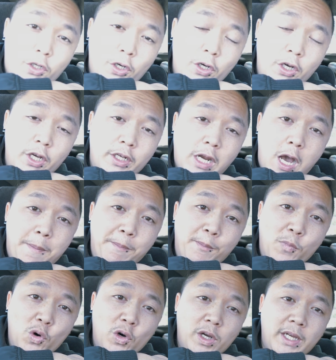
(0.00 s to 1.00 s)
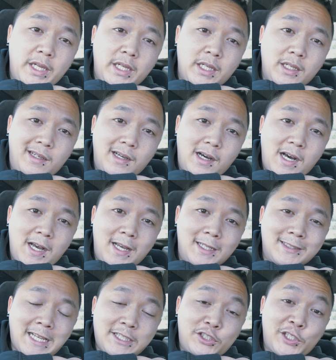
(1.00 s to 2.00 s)
good morning
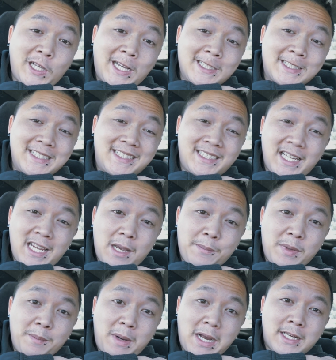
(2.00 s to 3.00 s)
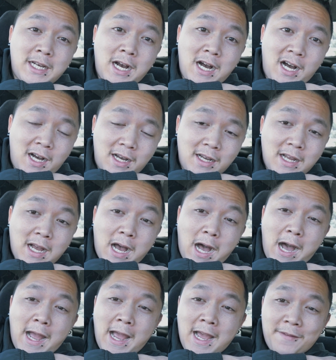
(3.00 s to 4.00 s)
guys as you guys can see I'm in my car
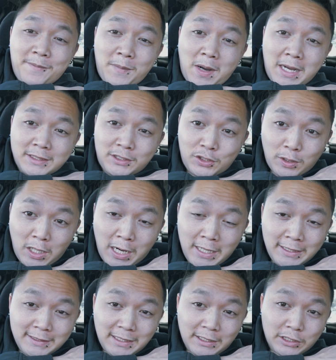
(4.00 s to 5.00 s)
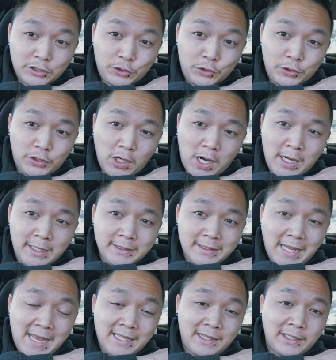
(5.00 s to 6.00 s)
I have my tires I got new
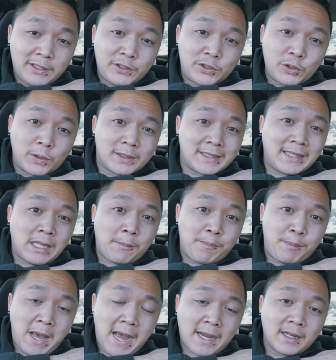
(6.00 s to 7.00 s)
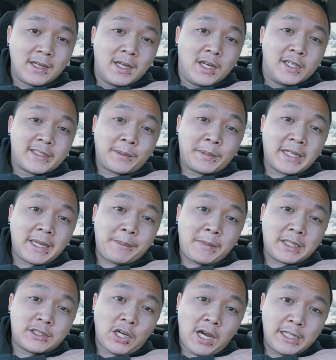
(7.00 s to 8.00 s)
tires and the exhaust in the back so I'm gonna get
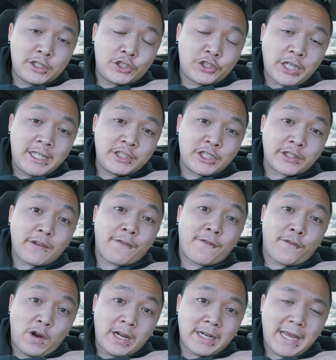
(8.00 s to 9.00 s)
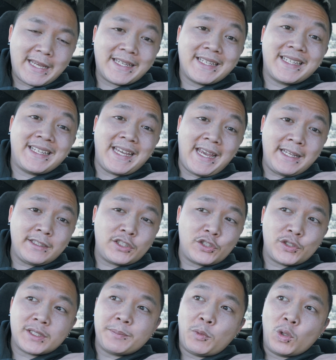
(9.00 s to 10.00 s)
my tires changed at the front again
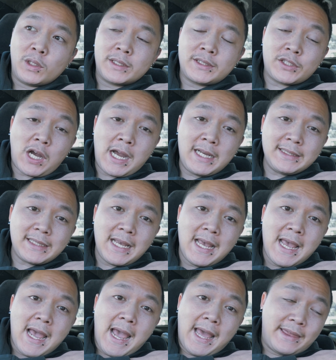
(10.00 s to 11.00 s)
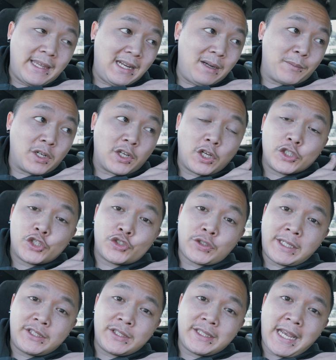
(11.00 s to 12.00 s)
to smaller tires and then I'm gonna go
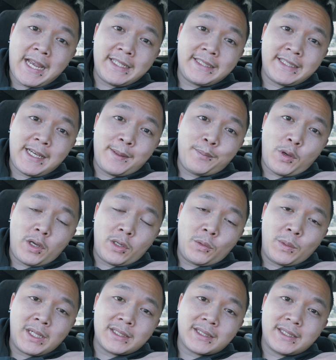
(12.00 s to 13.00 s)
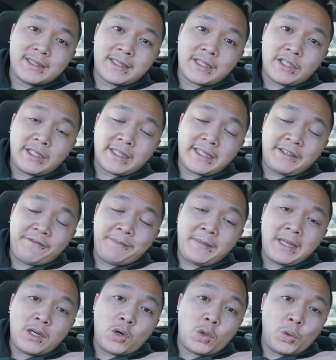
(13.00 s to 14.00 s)
straight to KTN Motorworks because they're gonna give
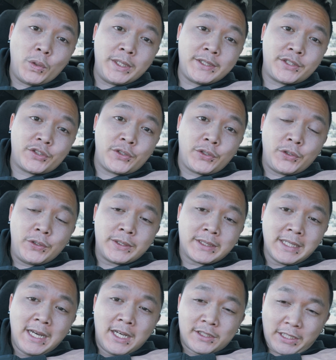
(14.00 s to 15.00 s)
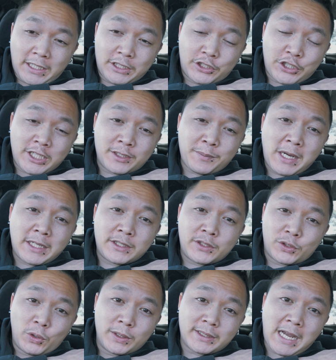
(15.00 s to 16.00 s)
me a hoist to use so I can change my
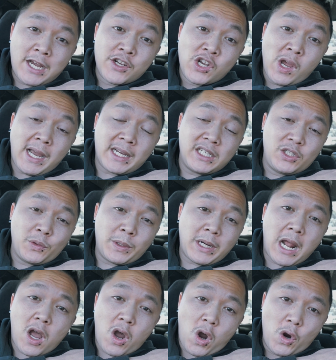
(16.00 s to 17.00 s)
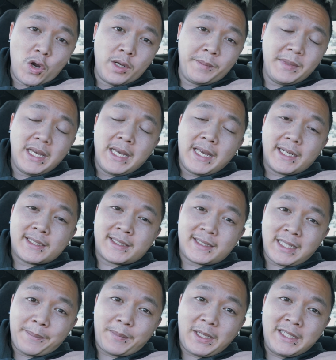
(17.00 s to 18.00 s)
exhaust I know I can do it at home
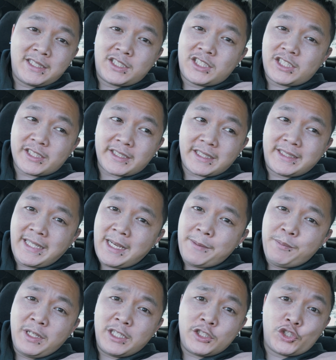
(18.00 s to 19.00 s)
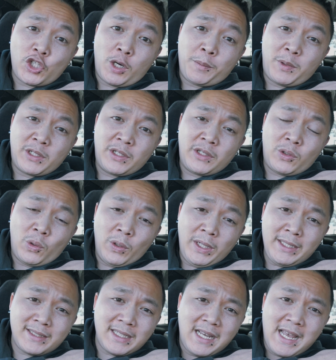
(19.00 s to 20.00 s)
except it's just a 10 minute job on a
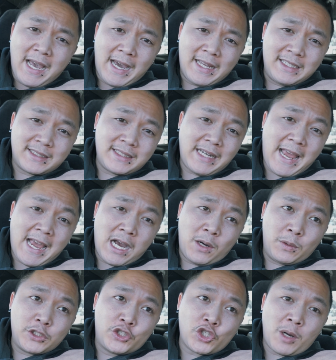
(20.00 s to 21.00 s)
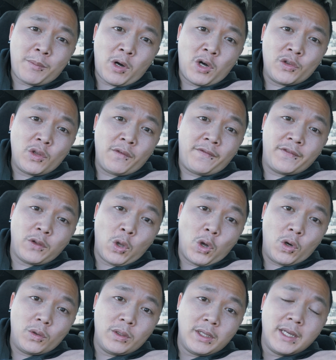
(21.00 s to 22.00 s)
hoist and it's an hour job on the
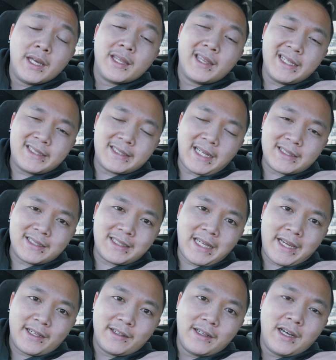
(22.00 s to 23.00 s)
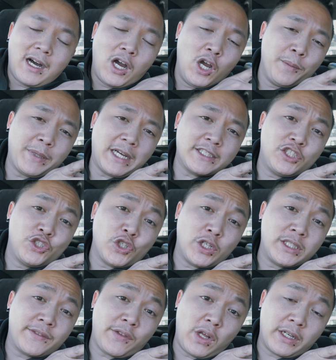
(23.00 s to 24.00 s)
floor let's start the day I hope you guys
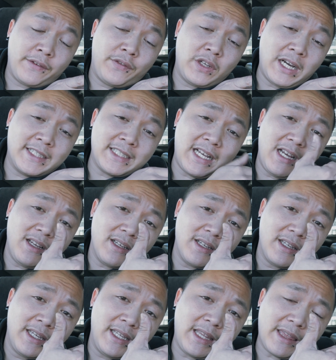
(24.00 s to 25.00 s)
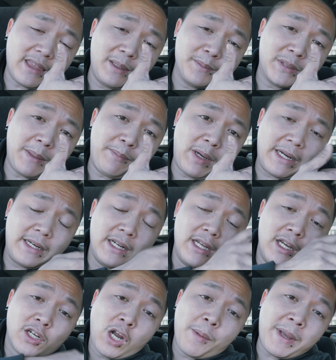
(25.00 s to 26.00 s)
enjoyed this vlog if you guys are hit that thumbs up
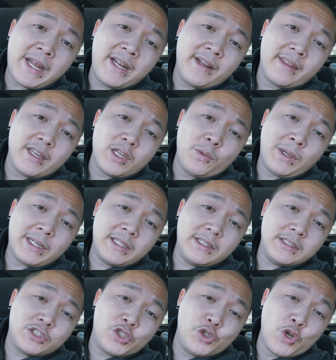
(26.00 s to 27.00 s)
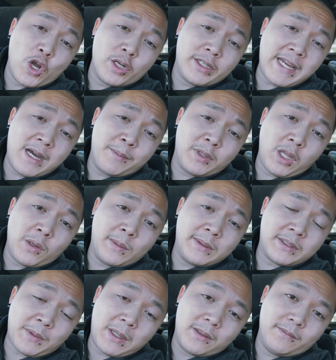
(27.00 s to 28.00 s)
button comment anything you want to know down below
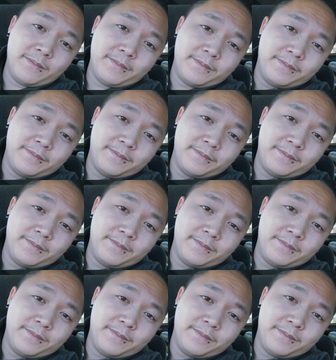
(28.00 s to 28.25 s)
as well